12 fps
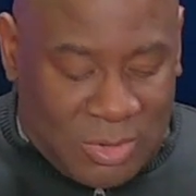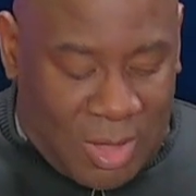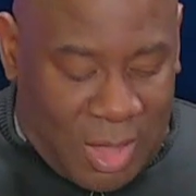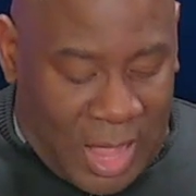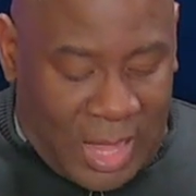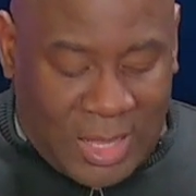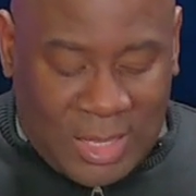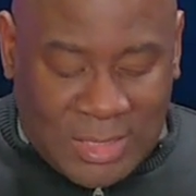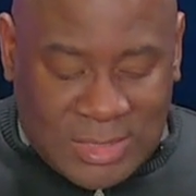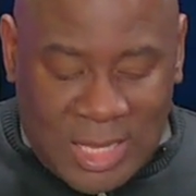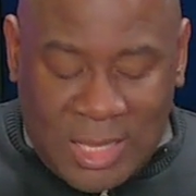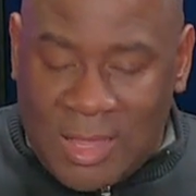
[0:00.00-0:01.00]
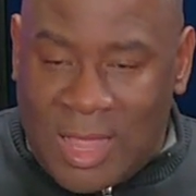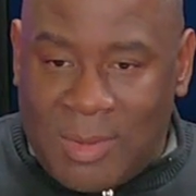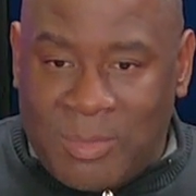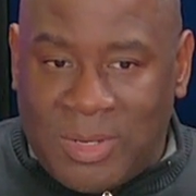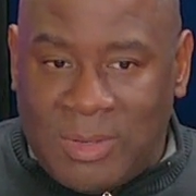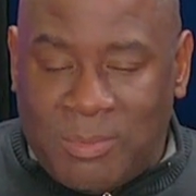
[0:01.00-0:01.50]
So I can't tell you
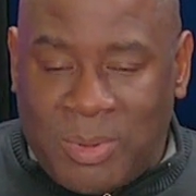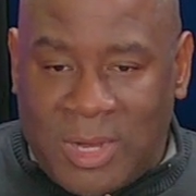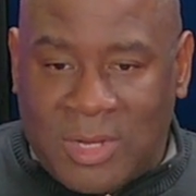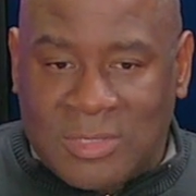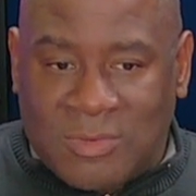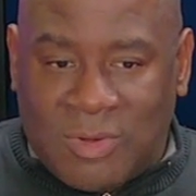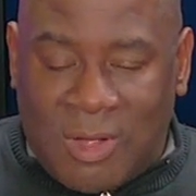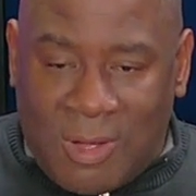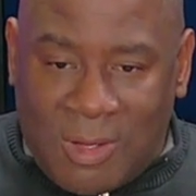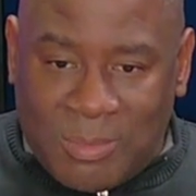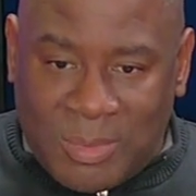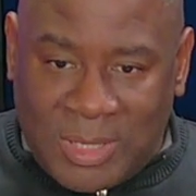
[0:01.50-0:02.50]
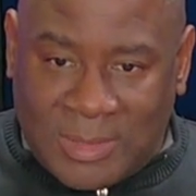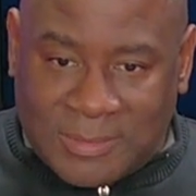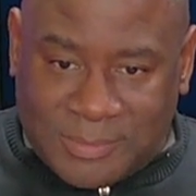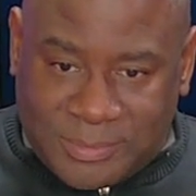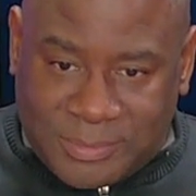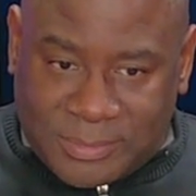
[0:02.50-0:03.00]
how many parents have called me
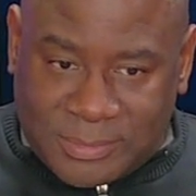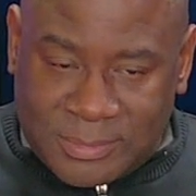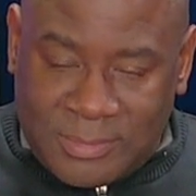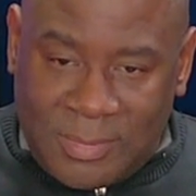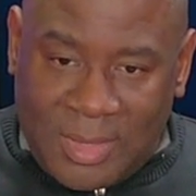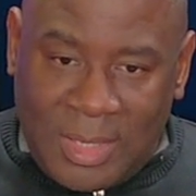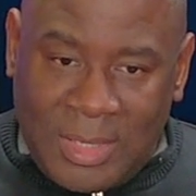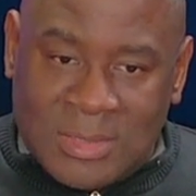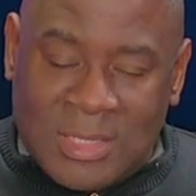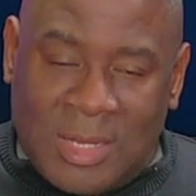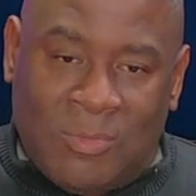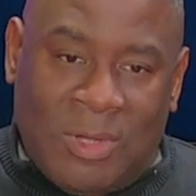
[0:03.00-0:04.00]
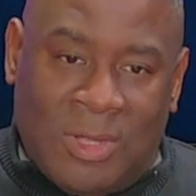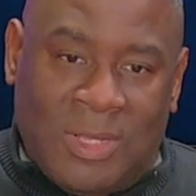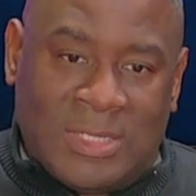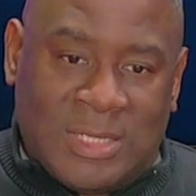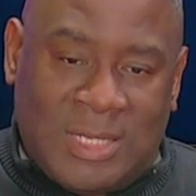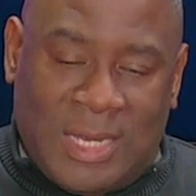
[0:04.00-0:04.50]
and said, well,
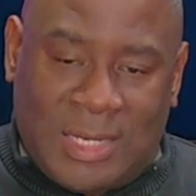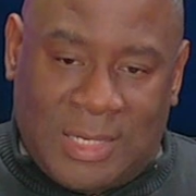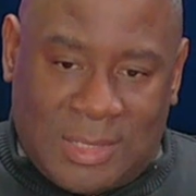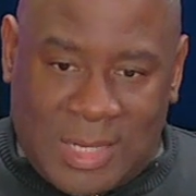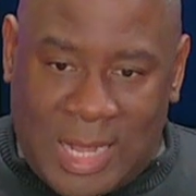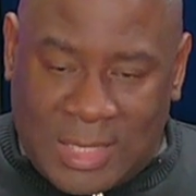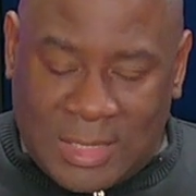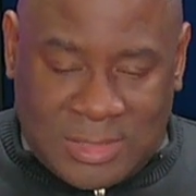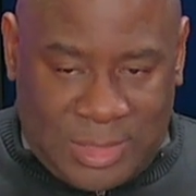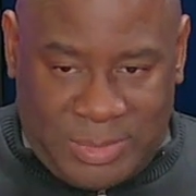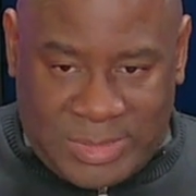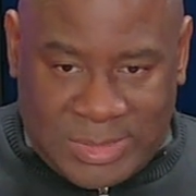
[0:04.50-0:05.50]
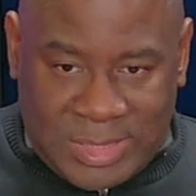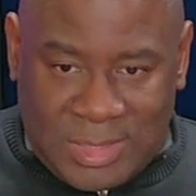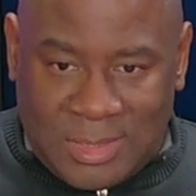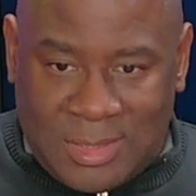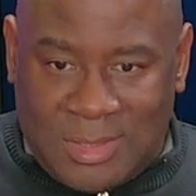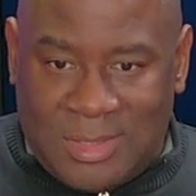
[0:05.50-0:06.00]
they selected College ABC.